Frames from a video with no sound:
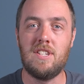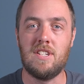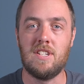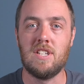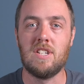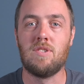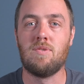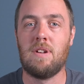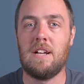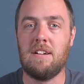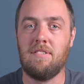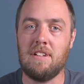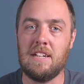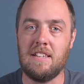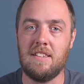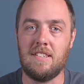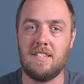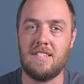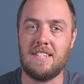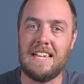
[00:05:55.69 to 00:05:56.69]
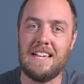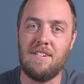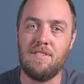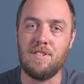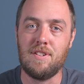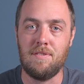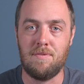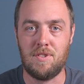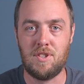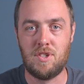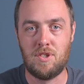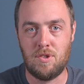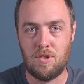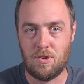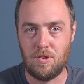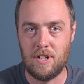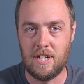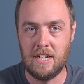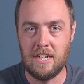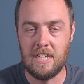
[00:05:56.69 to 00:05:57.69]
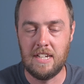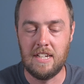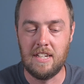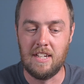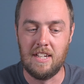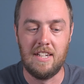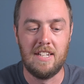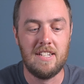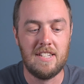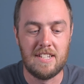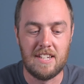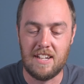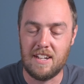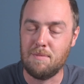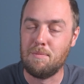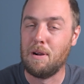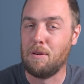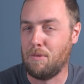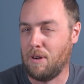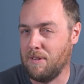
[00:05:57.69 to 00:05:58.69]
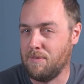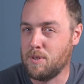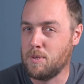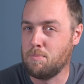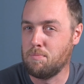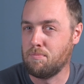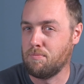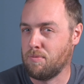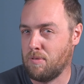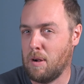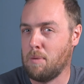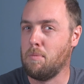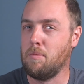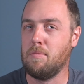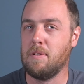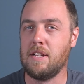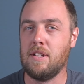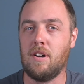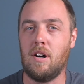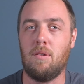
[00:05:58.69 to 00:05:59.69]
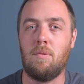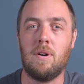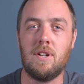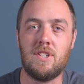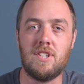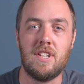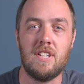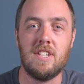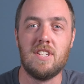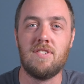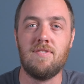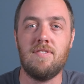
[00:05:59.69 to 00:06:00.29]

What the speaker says: and drown out the sound of snoring, and my wife's probably not watching this